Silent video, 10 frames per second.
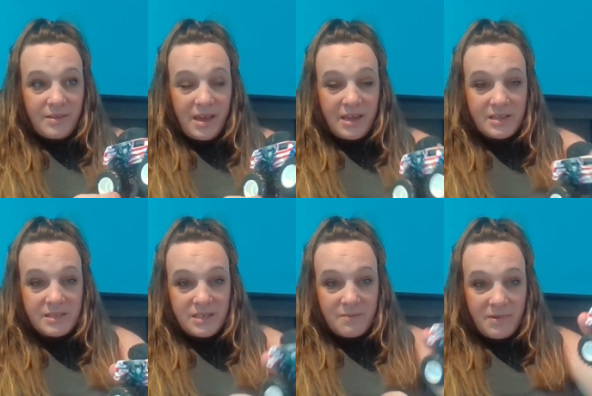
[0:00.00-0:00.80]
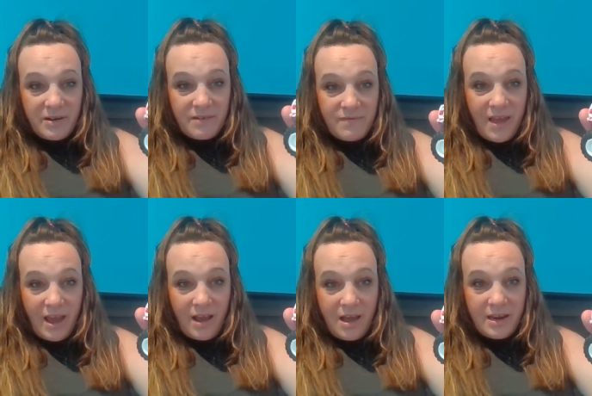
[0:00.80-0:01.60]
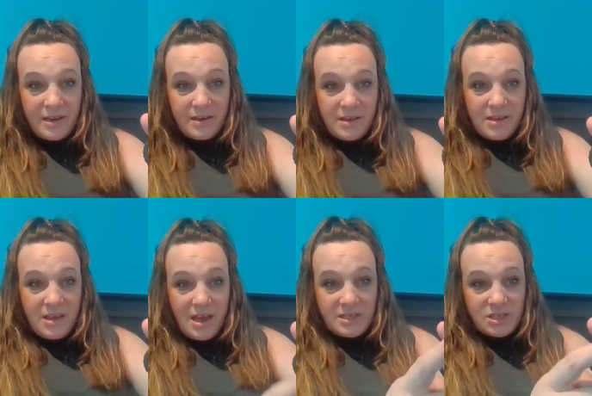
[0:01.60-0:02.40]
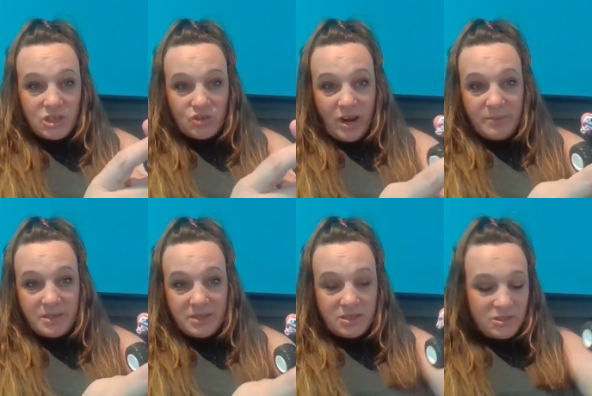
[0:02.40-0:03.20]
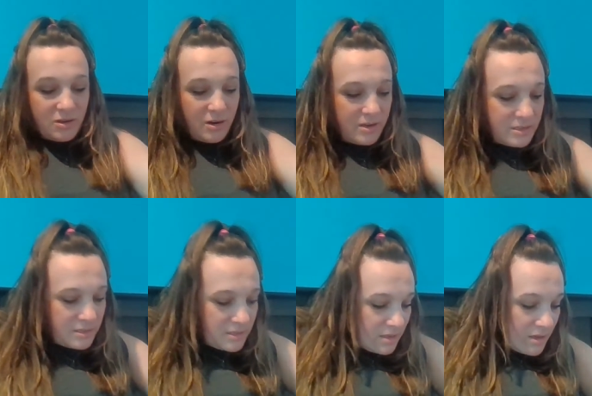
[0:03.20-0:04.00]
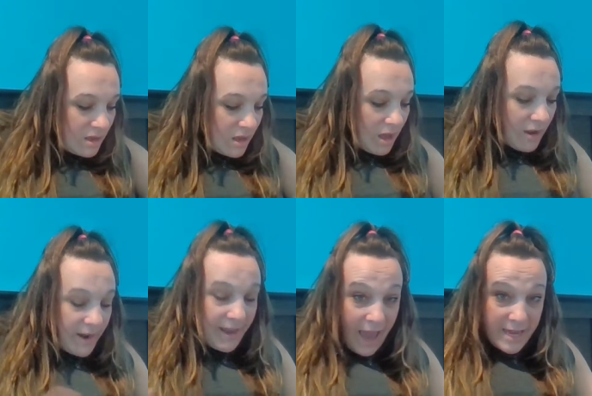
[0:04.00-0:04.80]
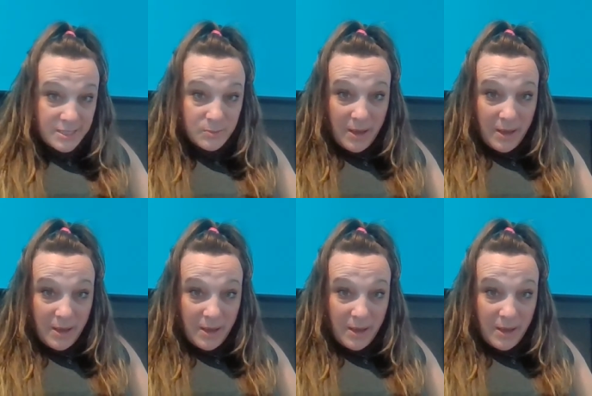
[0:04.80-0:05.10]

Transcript: Yeah, you can see the American flag on it Has the stripes and the stars. All right, guys.